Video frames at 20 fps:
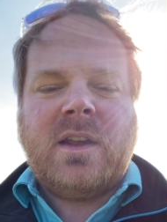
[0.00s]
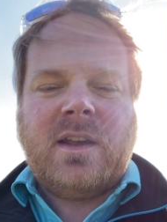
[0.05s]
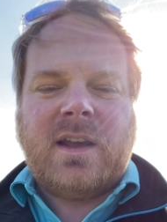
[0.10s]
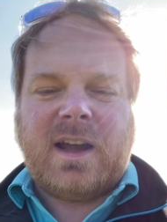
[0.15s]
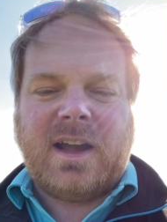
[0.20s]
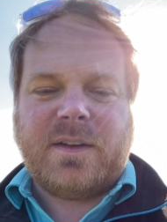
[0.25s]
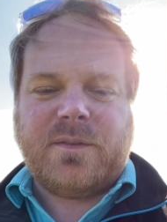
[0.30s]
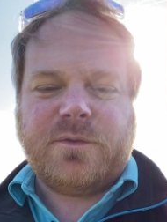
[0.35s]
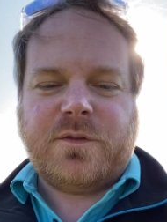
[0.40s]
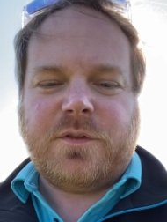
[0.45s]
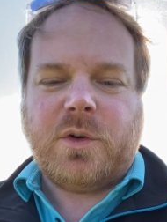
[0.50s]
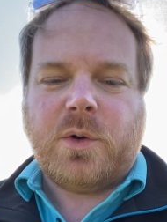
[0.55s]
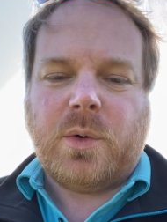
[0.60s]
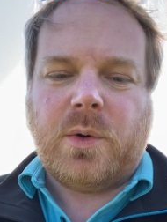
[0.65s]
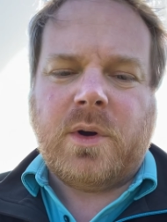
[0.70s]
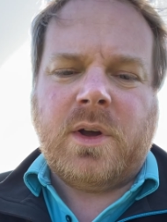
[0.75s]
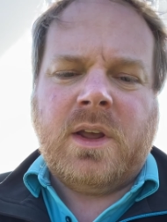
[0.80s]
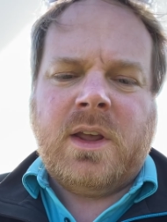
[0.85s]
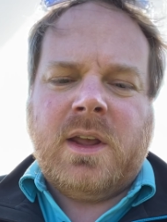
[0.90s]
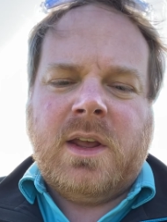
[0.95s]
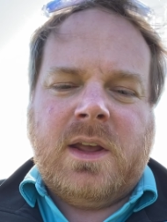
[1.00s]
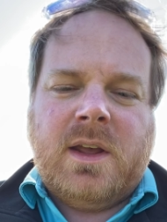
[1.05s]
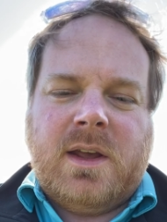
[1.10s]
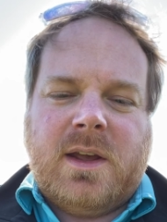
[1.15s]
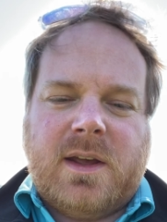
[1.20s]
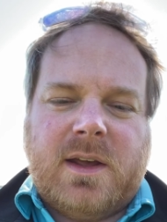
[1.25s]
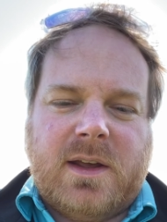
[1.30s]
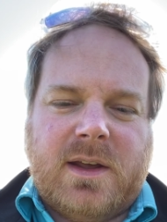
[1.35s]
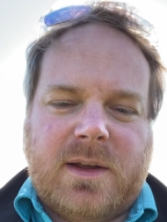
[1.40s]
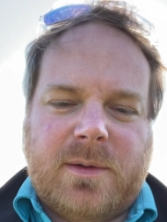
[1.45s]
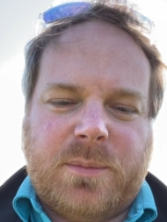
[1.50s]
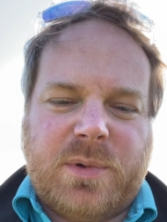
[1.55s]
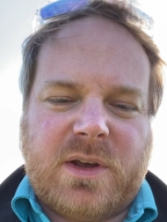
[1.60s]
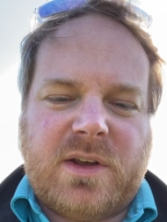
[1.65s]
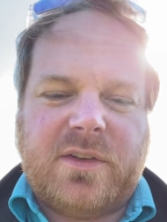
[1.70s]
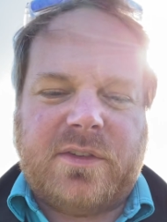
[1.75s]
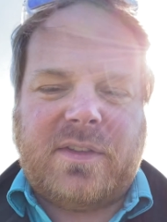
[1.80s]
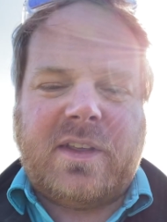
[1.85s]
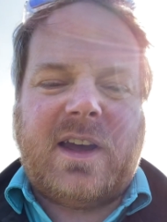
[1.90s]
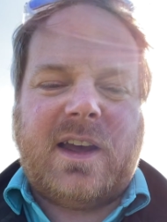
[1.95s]
aim for,
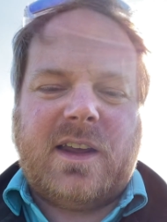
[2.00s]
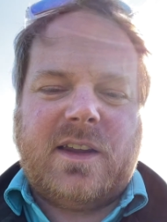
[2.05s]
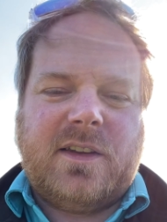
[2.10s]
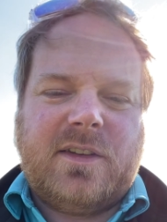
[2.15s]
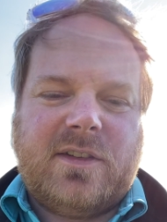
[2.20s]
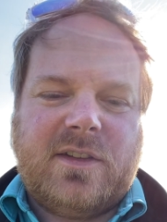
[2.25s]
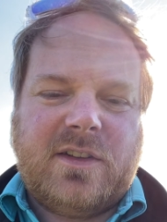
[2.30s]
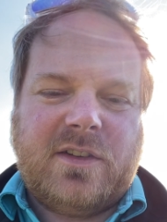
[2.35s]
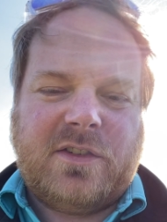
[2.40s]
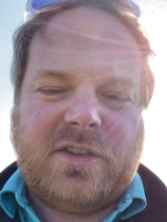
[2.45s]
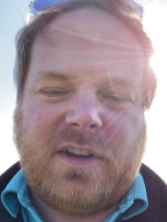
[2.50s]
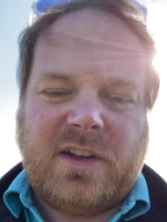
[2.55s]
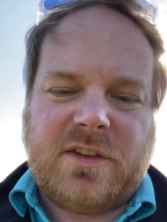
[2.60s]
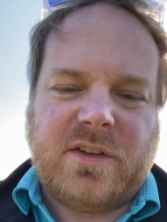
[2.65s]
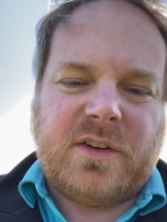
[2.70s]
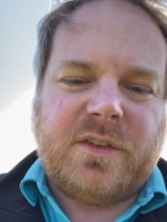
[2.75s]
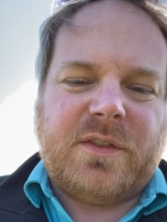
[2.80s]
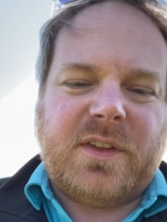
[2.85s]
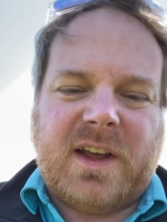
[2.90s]
because that is the shut-off.